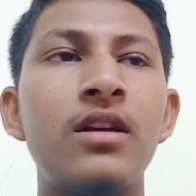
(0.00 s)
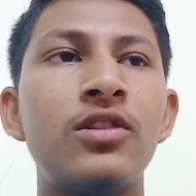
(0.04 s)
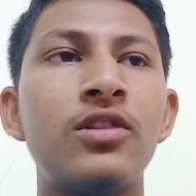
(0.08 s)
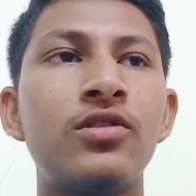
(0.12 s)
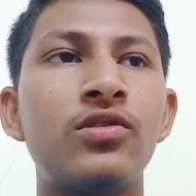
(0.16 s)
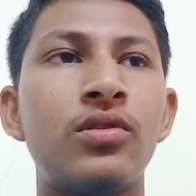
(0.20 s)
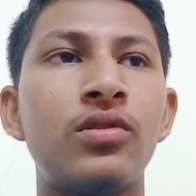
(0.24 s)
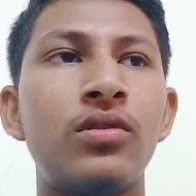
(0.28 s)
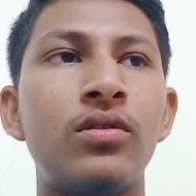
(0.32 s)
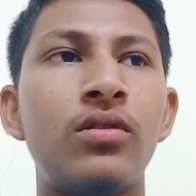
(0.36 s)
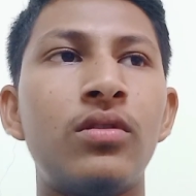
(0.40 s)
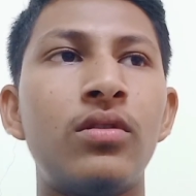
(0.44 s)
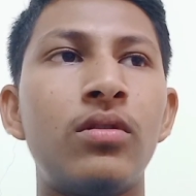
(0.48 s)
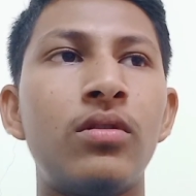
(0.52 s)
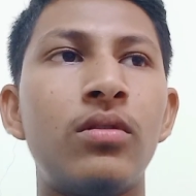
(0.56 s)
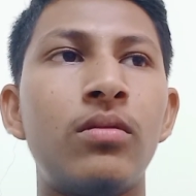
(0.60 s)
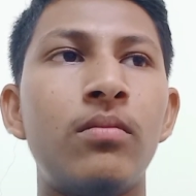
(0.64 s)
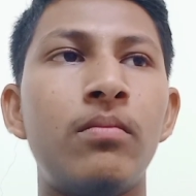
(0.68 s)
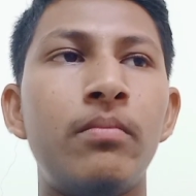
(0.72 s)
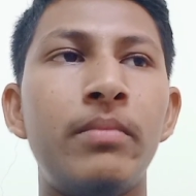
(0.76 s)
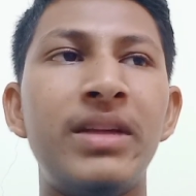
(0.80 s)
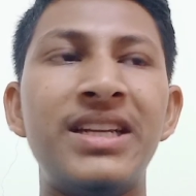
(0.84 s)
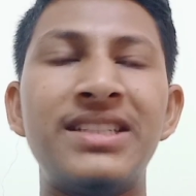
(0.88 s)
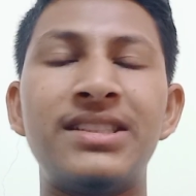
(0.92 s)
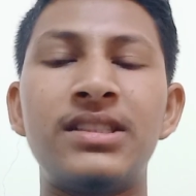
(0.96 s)

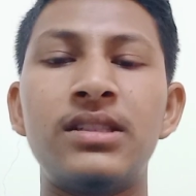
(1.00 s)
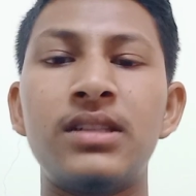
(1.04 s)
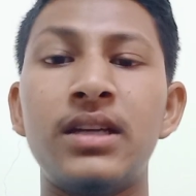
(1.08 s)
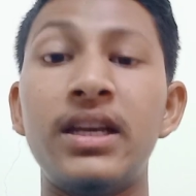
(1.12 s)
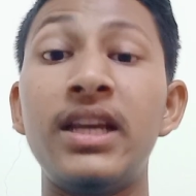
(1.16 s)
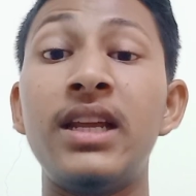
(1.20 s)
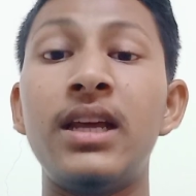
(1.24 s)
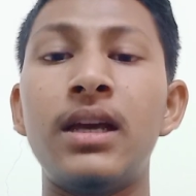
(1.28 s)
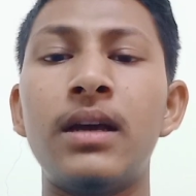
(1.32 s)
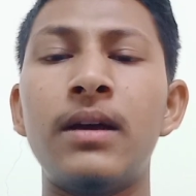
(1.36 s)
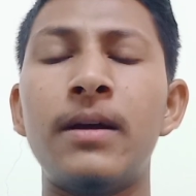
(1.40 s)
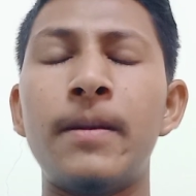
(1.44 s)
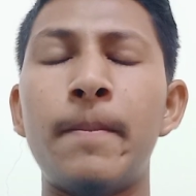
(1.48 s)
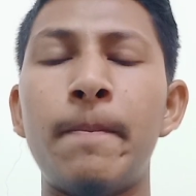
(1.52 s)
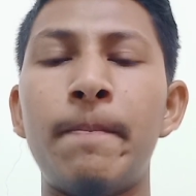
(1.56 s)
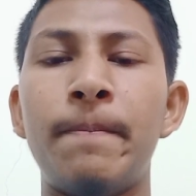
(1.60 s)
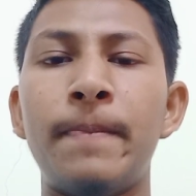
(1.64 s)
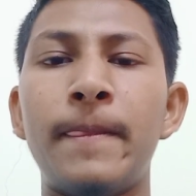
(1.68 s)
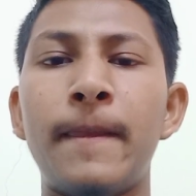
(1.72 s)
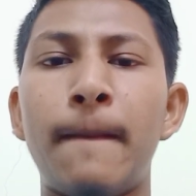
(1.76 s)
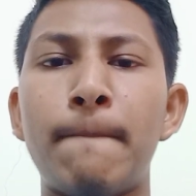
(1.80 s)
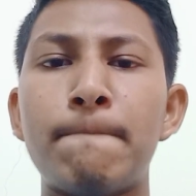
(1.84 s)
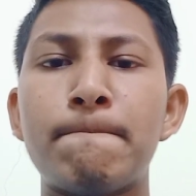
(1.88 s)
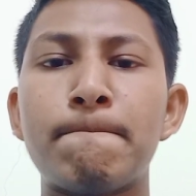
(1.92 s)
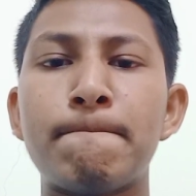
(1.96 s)
So means
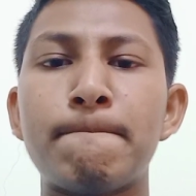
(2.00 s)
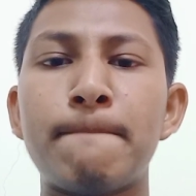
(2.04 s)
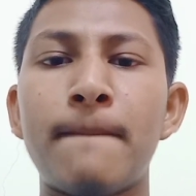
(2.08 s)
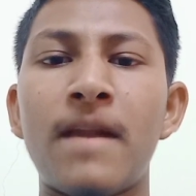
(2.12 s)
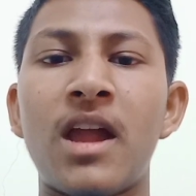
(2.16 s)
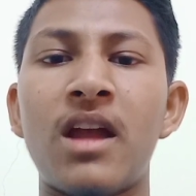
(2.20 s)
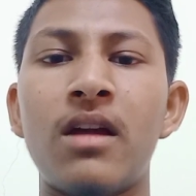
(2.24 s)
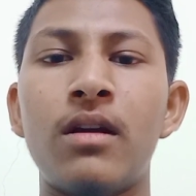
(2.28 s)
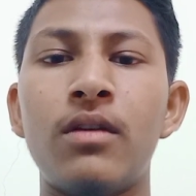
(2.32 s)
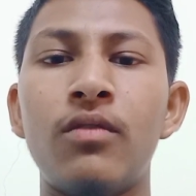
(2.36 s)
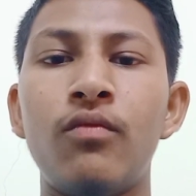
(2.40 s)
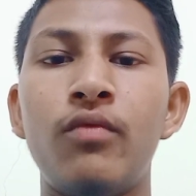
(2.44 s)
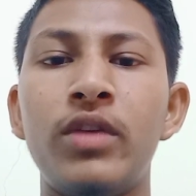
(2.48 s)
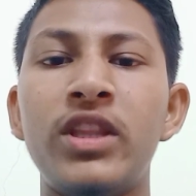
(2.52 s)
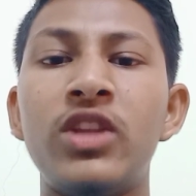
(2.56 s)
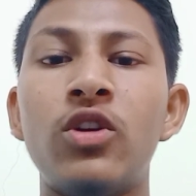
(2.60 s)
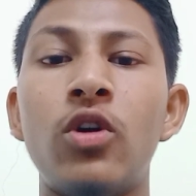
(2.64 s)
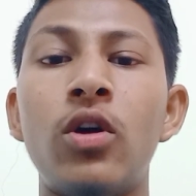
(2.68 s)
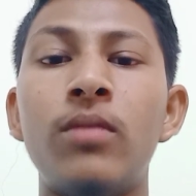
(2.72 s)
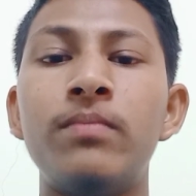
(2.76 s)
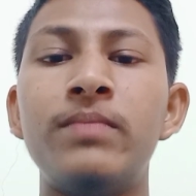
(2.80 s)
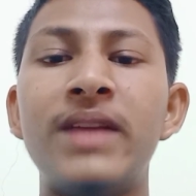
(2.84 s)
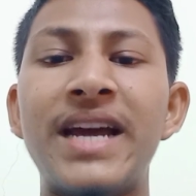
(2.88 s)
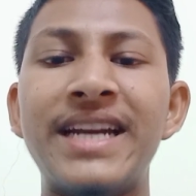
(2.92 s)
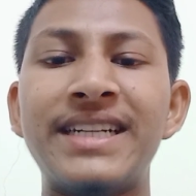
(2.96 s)
with the
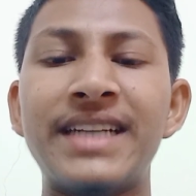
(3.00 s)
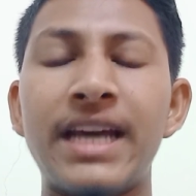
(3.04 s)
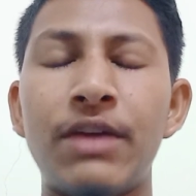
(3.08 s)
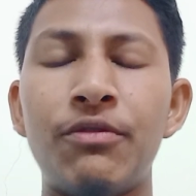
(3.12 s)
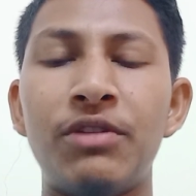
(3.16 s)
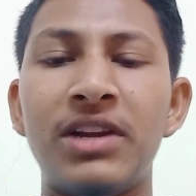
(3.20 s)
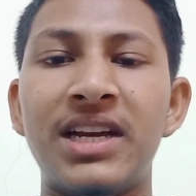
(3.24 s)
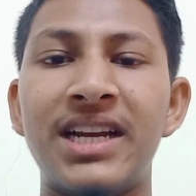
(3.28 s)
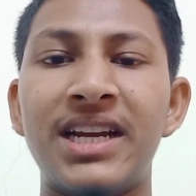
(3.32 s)
hope that I will